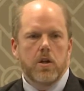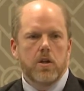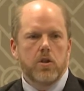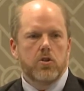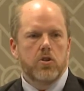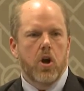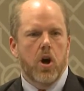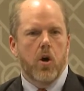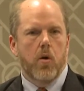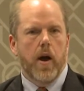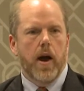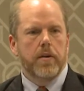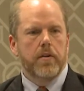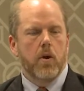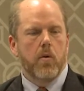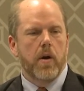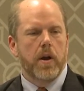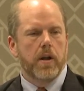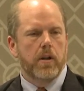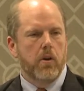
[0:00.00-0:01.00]
So I
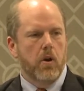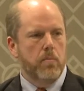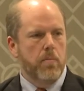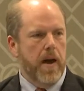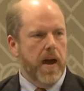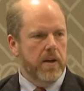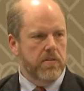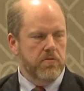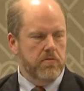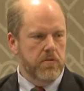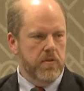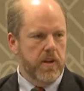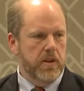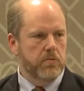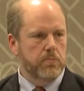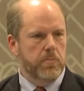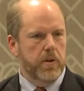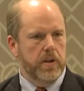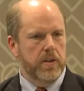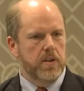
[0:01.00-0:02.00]
don't want to go back through this,
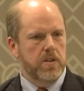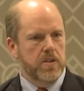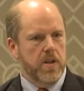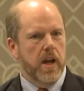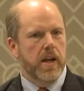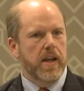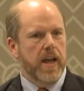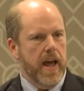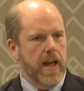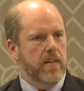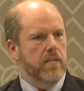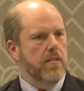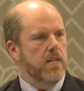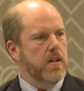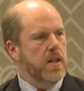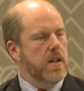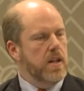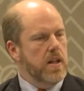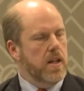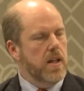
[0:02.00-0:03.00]
but again,
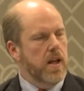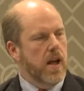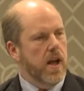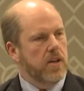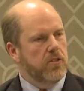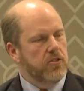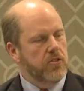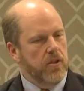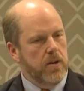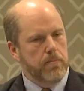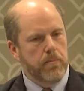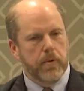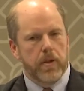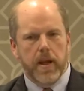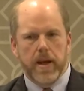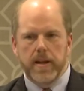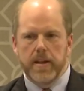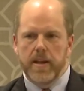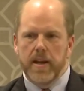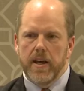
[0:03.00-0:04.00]
a simple
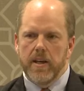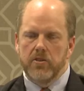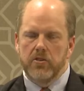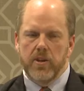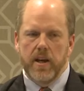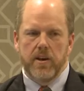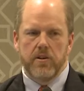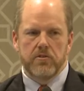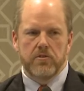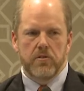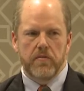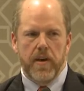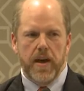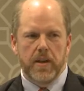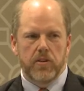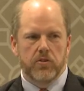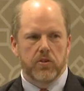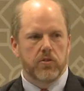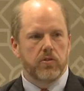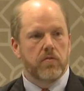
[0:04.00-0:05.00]
idea, centers of
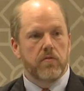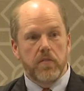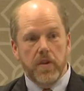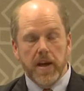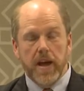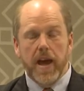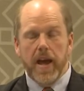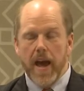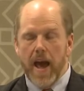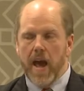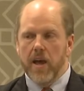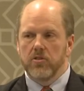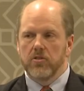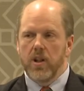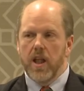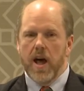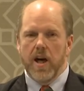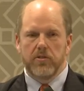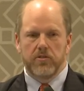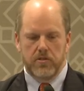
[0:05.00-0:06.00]
excellence. VA has
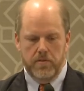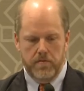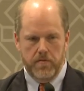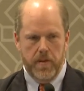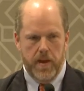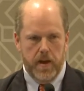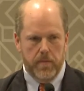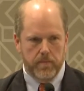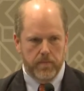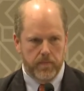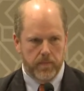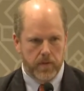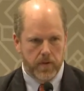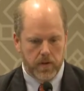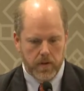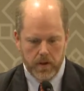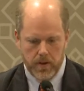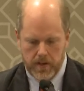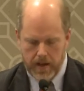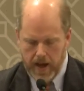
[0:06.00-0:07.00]
lots of them.
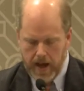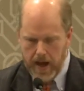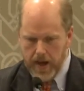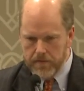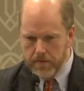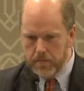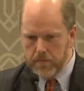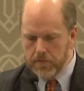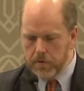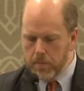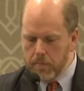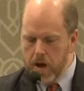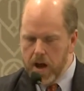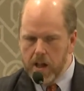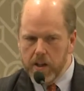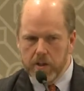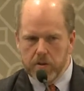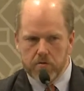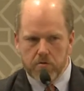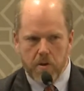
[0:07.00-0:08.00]
They have them for
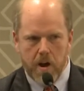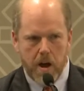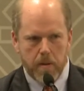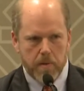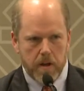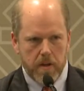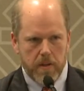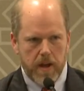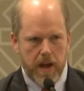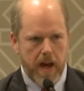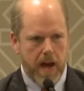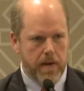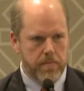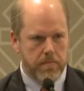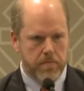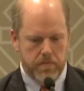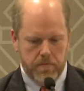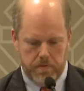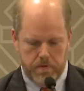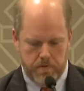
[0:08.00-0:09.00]
polytrauma, they have
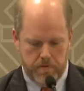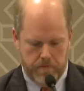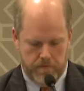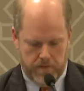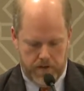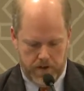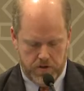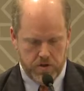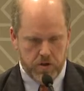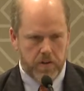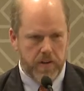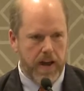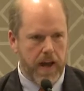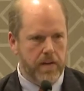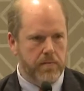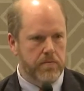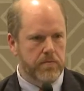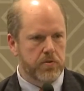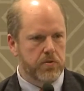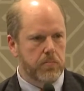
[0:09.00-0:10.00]
them for vision, they
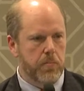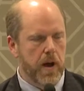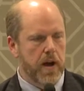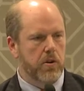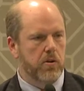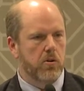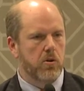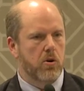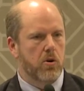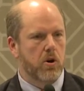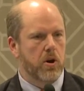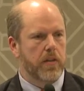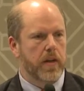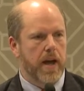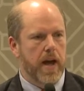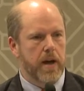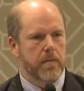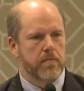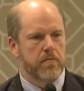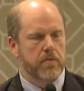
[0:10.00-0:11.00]
have them for spinal cord, they
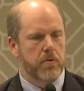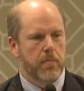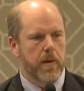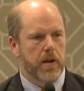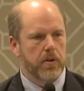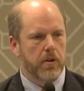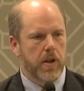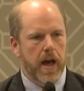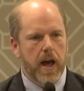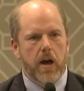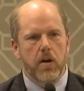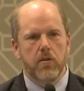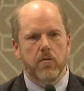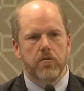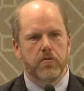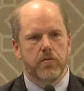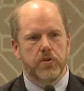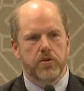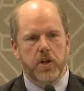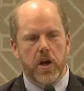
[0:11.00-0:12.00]
have them for mental
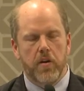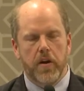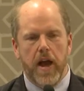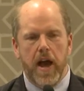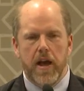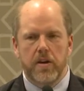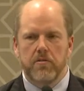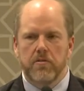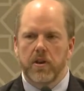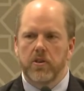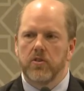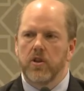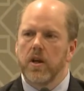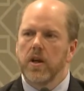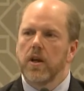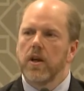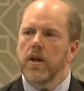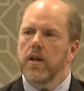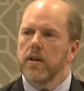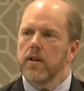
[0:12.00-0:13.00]
health, for geriatrics.
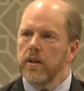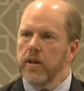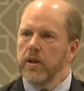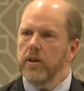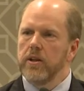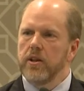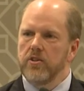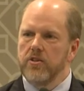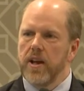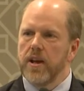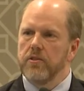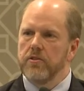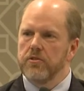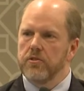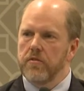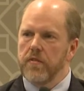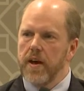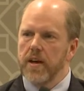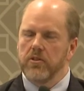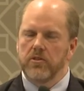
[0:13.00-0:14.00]
Clearly, centers
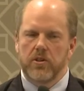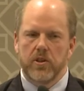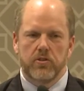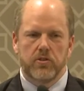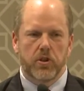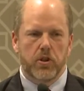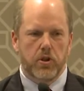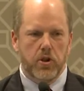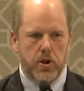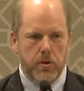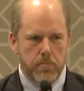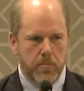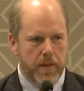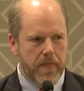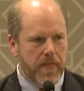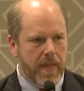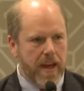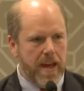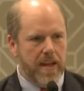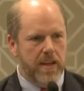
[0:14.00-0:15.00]
of excellence are good,
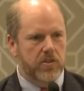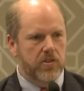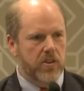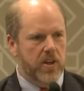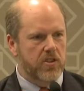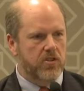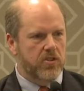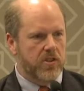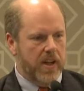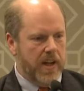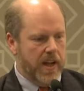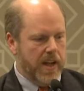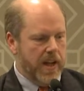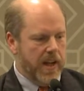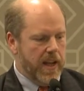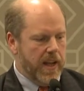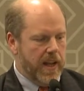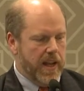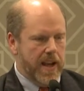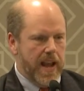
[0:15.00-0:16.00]
but they exist
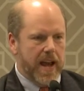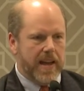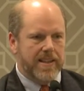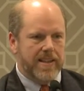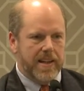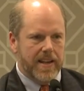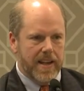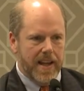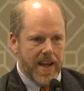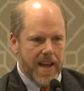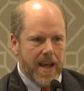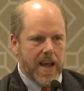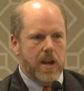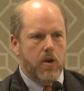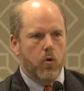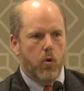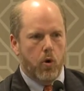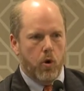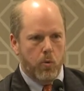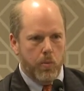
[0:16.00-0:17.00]
connected
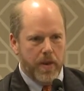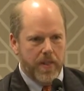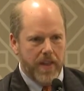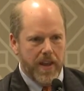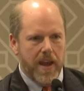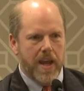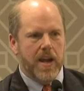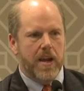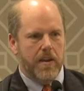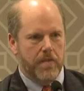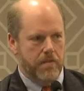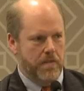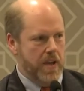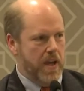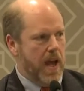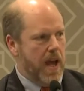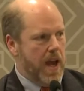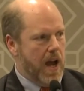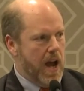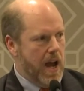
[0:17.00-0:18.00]
in or within a
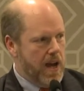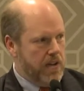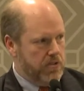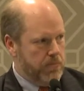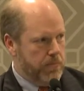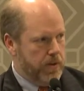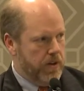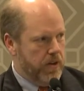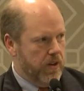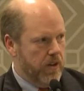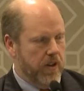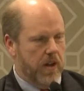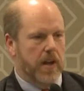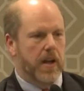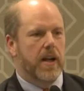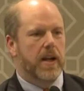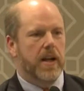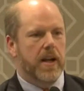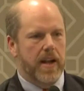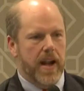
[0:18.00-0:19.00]
VA hospital,
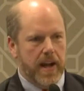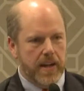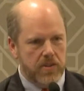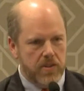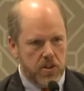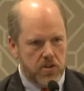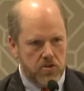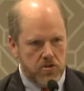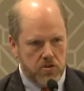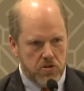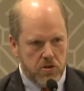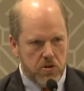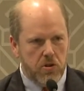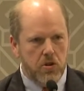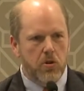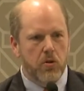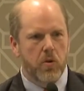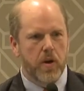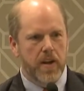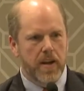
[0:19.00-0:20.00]
connected
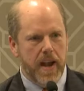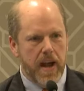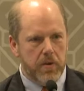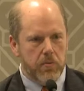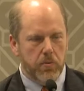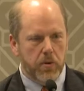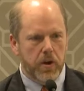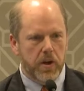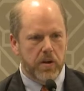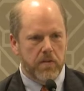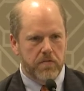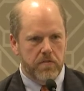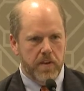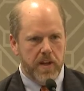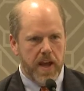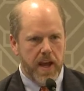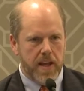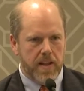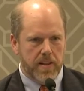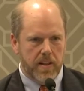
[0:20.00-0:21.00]
to a network of
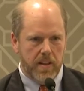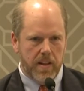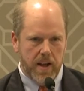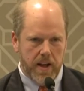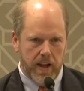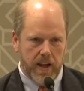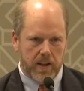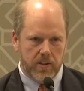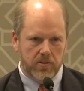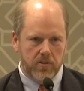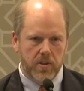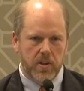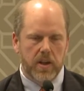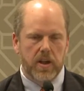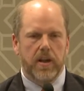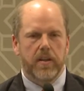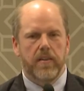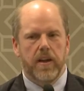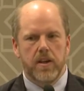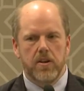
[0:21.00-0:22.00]
VA clinics.
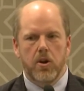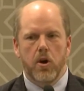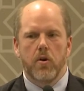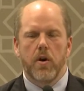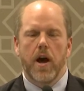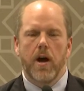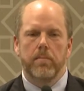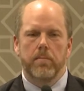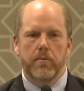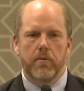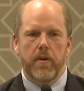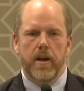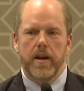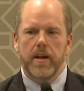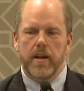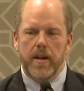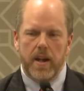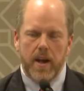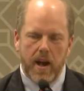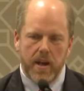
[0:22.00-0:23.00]
They don't
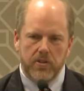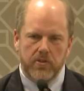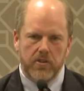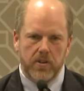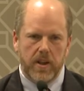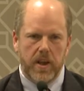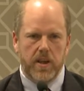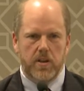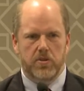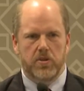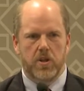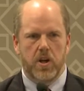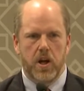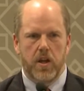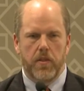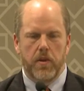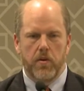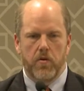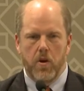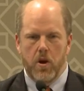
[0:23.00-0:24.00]
operate in isolation
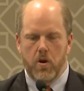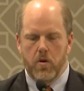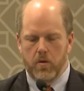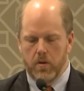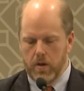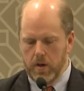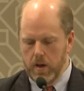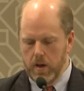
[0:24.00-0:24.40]
on their own.